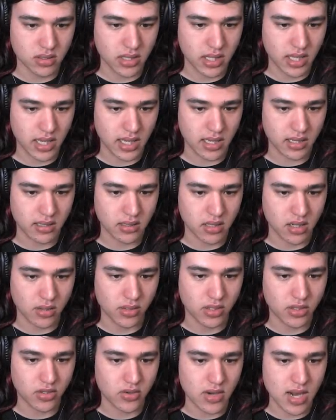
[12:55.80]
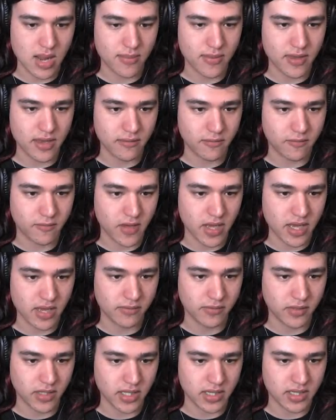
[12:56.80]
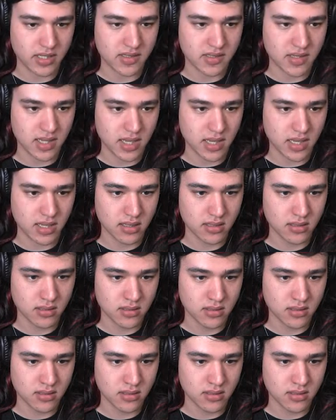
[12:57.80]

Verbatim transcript: Okay, I want to grab that firefly that's there.